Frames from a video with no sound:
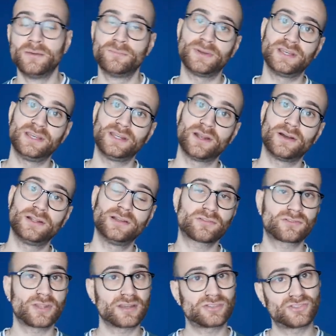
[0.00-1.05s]
But you know, it
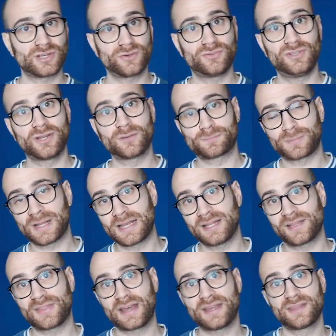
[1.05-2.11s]
looks like Chelsea don't play
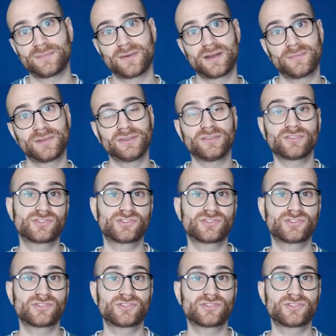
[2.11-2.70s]
like that at the moment.